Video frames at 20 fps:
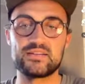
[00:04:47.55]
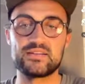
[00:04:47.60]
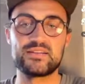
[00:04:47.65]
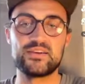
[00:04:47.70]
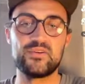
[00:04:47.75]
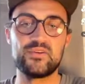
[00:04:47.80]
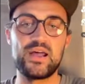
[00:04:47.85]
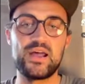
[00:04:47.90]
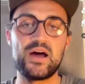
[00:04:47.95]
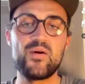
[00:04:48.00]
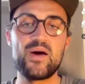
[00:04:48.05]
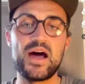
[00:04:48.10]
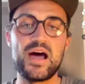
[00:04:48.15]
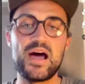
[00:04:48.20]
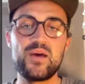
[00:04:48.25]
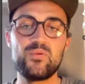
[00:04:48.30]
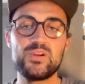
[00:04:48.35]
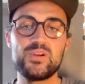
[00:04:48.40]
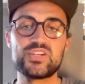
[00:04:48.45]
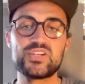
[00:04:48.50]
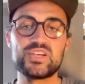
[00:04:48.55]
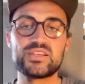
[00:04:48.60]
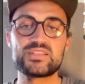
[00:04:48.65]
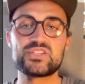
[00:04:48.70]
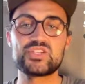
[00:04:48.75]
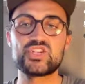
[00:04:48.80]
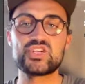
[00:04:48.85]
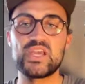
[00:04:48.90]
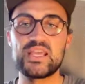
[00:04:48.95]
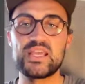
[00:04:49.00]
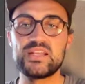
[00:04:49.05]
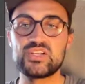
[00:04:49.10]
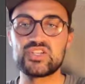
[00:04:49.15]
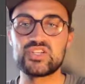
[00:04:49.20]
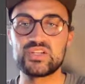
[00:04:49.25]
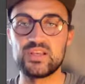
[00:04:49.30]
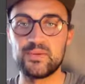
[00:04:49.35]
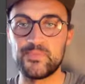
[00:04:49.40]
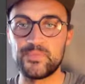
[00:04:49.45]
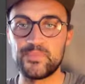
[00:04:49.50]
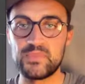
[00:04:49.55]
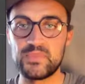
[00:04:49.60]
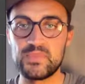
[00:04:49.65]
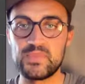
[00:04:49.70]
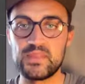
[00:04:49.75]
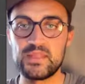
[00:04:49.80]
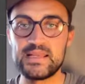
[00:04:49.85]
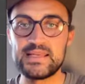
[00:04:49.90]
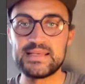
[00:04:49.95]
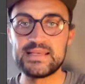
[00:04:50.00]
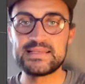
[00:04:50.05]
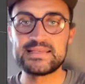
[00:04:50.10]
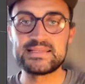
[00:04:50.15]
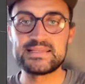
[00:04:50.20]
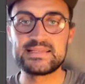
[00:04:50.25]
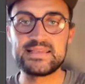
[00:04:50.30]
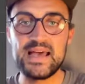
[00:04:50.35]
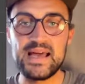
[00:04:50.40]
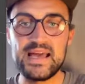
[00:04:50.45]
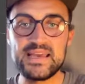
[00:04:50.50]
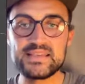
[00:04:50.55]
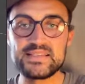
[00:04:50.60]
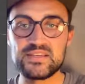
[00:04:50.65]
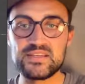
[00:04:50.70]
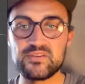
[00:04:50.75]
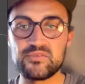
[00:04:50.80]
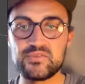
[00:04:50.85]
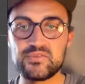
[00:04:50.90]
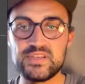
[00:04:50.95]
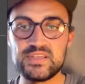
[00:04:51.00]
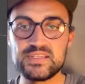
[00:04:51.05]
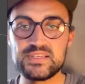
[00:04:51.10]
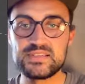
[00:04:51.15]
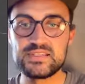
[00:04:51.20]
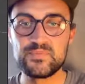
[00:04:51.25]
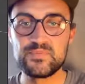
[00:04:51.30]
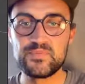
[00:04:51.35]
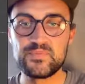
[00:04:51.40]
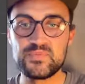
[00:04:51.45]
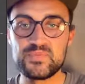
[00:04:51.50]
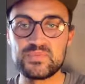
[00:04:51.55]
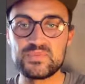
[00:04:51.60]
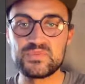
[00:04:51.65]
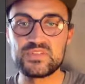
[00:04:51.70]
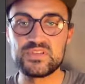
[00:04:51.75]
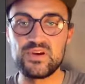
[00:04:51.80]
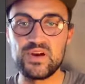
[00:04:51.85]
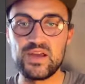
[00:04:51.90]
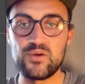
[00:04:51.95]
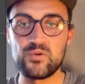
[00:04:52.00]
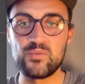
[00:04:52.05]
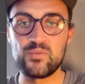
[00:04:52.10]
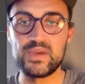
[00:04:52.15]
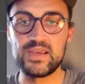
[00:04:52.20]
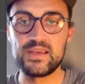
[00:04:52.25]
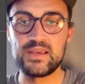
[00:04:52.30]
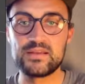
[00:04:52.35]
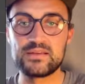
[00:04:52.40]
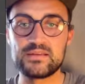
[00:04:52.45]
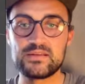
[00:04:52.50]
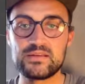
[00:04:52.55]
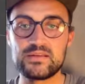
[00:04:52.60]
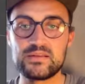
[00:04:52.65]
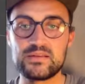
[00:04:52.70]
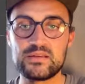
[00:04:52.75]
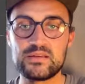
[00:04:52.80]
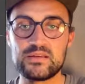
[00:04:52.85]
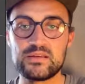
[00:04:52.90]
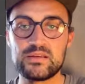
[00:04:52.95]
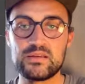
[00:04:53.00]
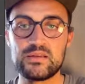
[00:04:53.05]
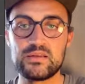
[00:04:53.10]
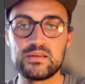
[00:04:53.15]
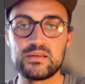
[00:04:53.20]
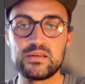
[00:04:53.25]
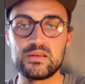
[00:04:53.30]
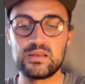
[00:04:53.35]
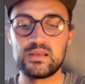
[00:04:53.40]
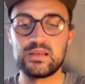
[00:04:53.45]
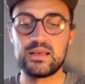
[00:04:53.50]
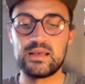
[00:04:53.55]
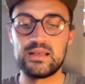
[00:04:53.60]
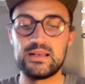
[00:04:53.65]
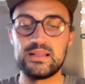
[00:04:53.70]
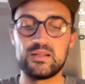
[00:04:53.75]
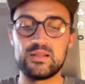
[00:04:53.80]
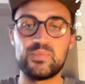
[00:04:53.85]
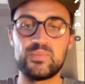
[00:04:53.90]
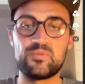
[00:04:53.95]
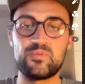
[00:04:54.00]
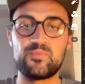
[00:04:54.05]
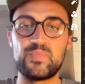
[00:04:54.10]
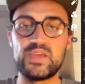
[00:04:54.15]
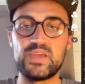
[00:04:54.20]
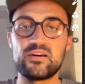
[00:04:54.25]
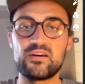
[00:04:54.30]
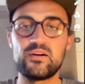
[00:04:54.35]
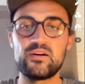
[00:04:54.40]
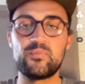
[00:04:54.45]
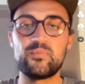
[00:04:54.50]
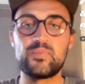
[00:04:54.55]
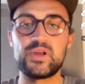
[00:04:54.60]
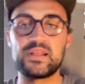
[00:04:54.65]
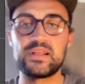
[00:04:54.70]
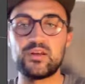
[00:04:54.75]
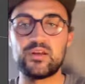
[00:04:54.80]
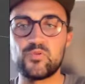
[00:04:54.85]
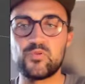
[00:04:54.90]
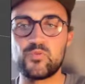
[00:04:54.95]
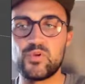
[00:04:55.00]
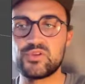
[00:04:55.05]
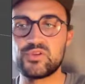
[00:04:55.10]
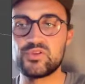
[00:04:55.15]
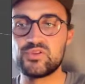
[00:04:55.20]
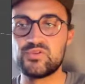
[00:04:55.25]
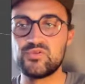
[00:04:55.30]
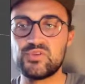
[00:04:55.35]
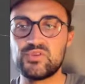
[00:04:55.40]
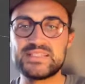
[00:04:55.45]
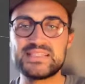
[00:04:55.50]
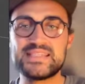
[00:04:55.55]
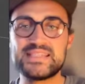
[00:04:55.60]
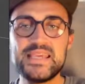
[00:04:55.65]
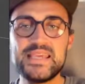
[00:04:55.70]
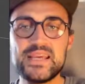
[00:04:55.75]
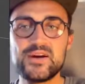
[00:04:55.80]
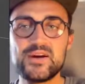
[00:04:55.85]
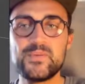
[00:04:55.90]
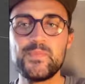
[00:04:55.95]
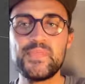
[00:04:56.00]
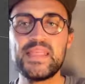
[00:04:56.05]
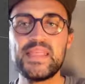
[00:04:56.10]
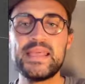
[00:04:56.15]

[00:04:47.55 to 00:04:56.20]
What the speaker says: So now I will just change the size of this, so I will make it a little bit bigger, but I don't want to do this here.